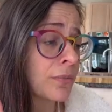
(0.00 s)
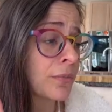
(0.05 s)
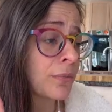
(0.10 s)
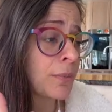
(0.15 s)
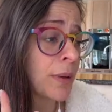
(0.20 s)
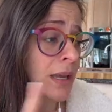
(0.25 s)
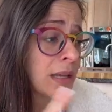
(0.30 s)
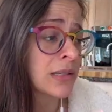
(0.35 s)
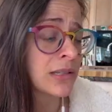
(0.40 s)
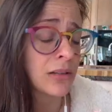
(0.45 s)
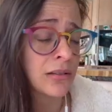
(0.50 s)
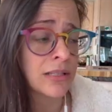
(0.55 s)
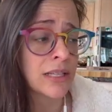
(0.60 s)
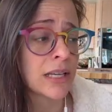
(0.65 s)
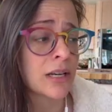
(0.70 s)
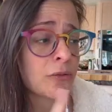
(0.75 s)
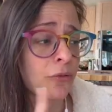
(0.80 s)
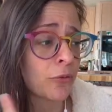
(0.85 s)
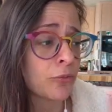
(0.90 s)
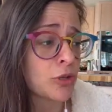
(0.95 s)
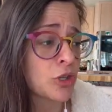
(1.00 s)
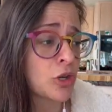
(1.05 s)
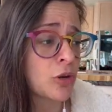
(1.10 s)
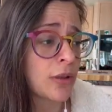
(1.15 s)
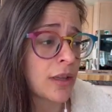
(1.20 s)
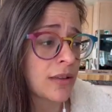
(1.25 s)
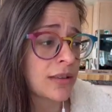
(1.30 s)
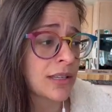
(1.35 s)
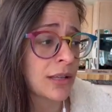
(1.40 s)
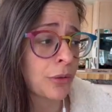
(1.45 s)
based on data from
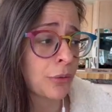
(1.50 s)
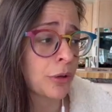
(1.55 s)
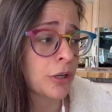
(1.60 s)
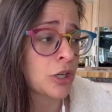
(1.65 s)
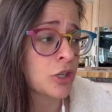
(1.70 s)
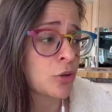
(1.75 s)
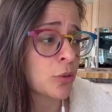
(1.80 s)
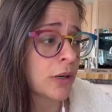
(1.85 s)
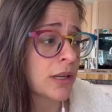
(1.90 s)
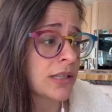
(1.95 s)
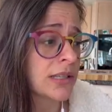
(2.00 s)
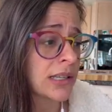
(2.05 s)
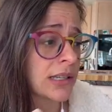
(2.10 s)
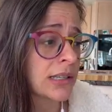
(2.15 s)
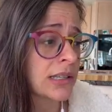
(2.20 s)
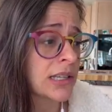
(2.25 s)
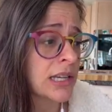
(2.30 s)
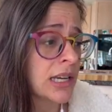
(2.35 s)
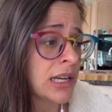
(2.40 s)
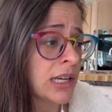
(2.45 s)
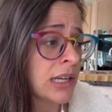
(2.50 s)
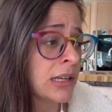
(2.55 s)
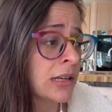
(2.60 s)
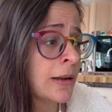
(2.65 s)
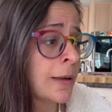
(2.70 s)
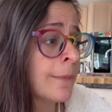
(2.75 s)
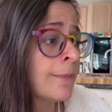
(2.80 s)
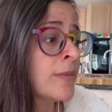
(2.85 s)
2003 to 2016.